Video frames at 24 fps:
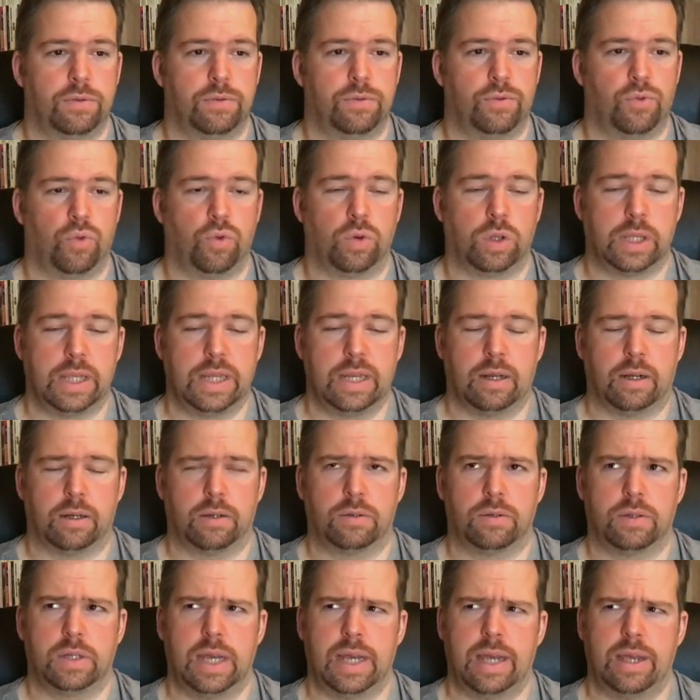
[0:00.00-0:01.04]
Rogue Leader.
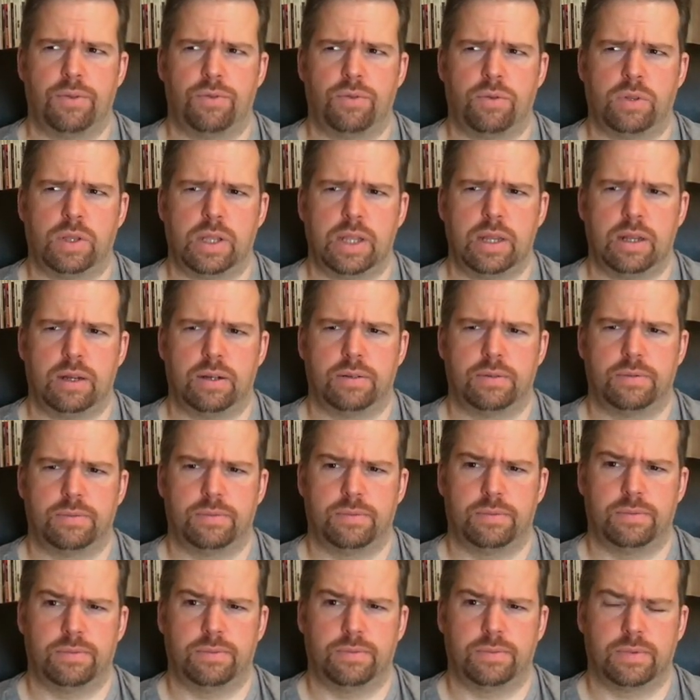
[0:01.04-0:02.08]
Rogue Leader?
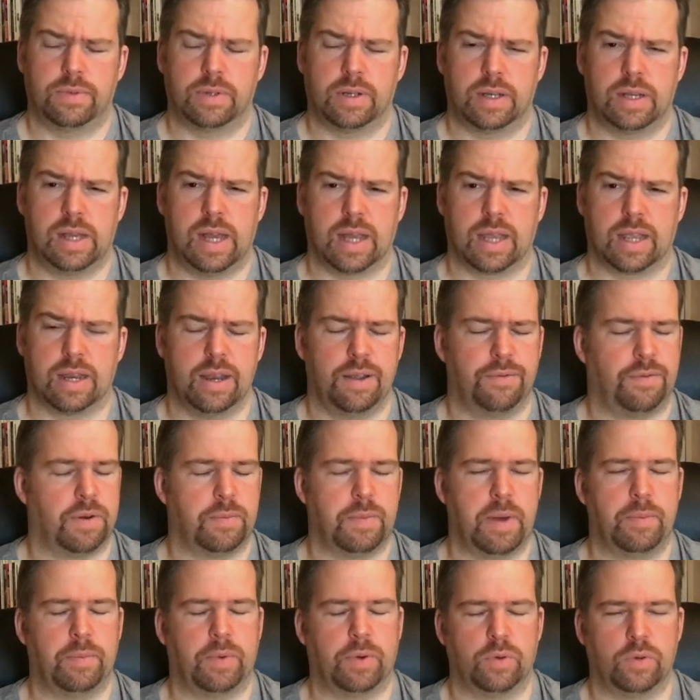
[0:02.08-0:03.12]
I can never
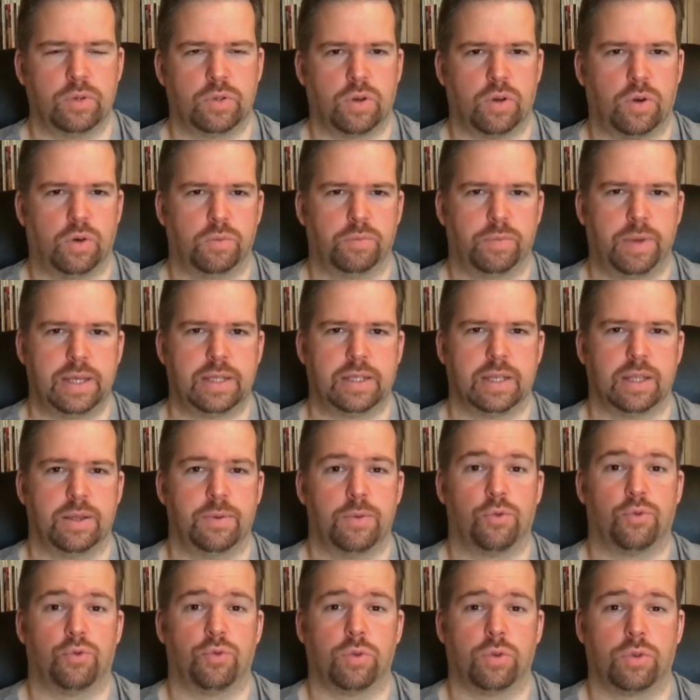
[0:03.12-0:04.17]
remember what it's called. Basically,
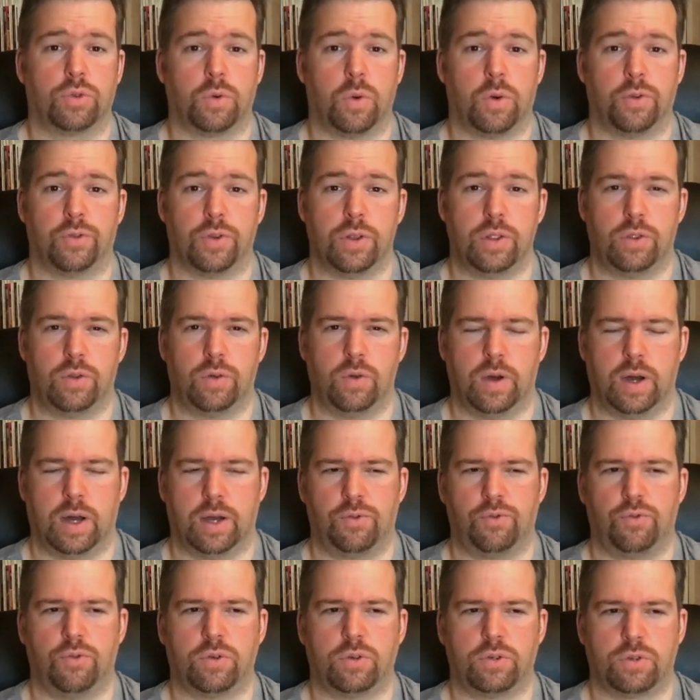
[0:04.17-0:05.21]
it was Rogue Squadron 2. I
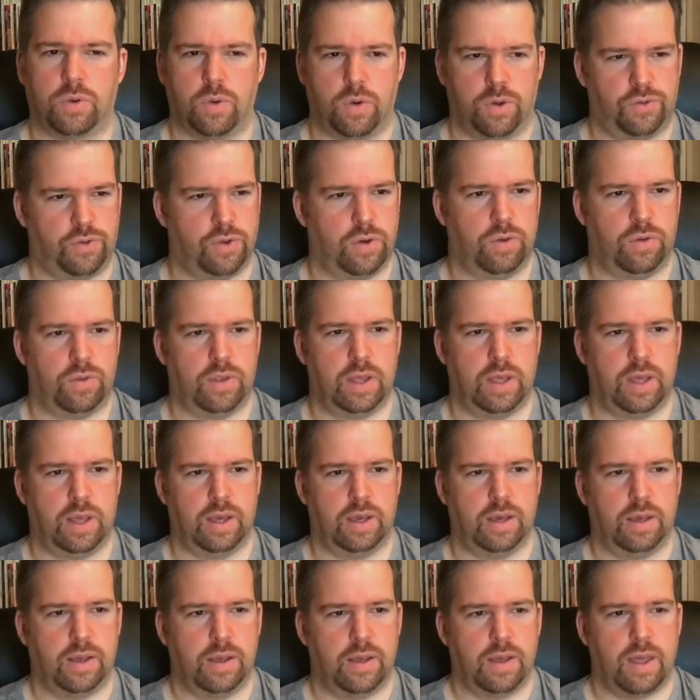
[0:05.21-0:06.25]
had Rogue Squadron on
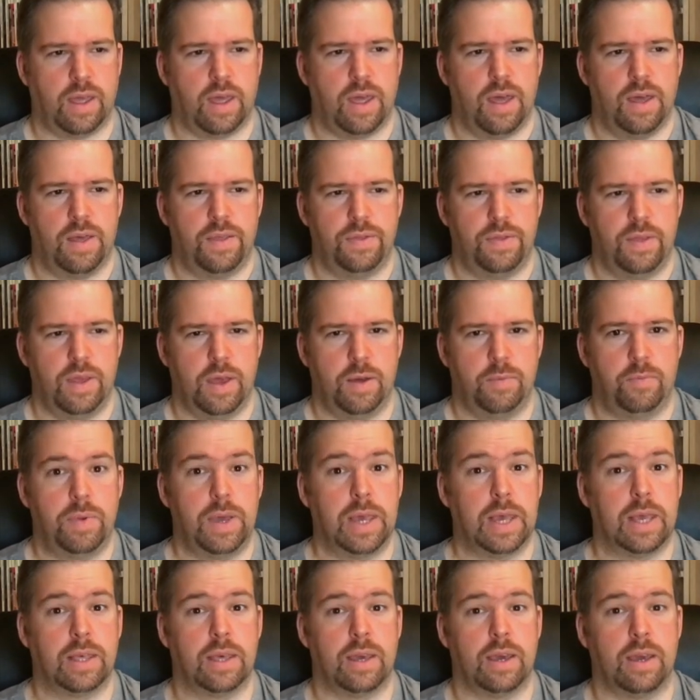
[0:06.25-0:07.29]
the
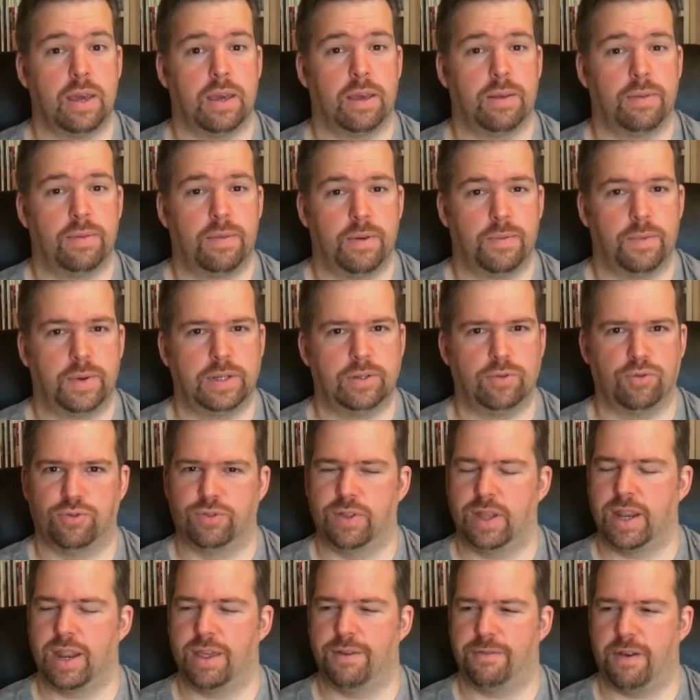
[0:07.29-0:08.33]
PC, the Windows
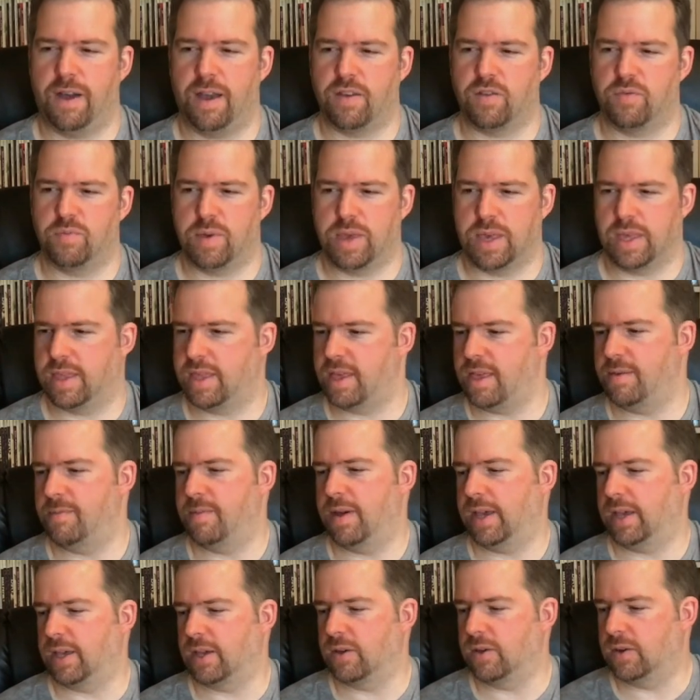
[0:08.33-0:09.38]
95 PC,
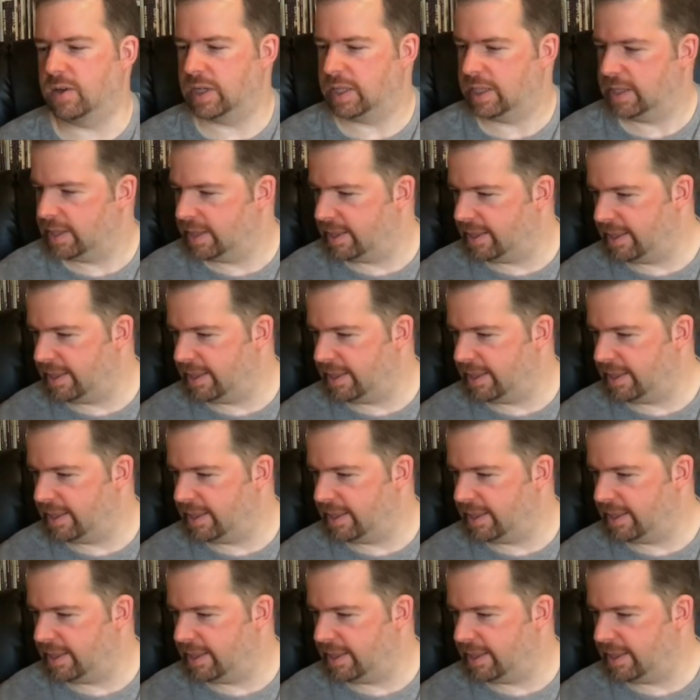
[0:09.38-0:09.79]
my god.